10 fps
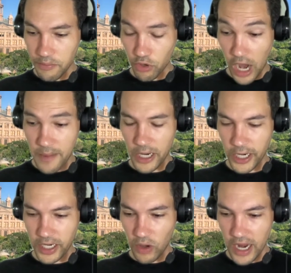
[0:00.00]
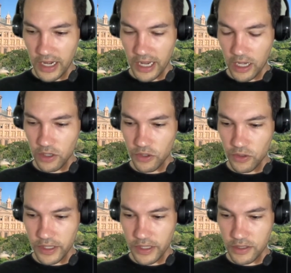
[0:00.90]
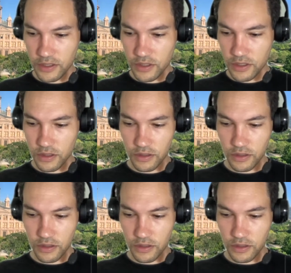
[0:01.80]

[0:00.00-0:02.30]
primary right now who is